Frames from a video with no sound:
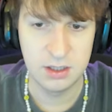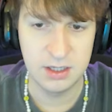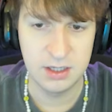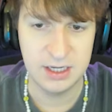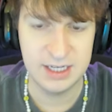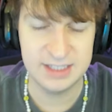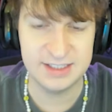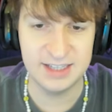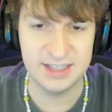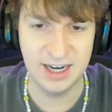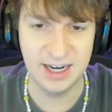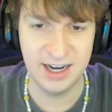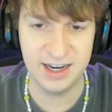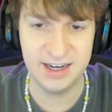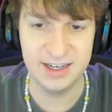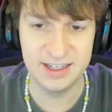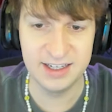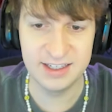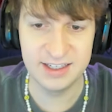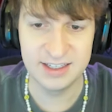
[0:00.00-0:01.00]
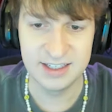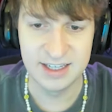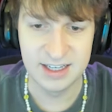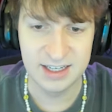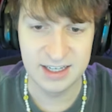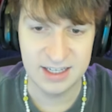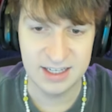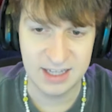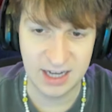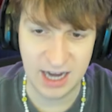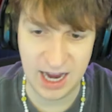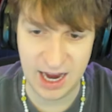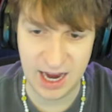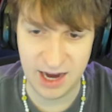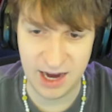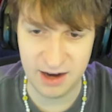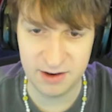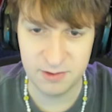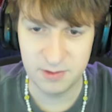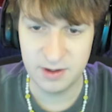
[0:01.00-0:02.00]
It's dying.
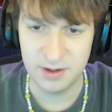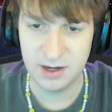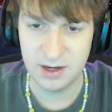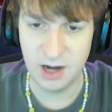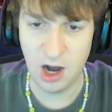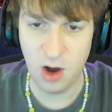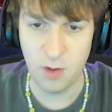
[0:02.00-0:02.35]
Ow. Oh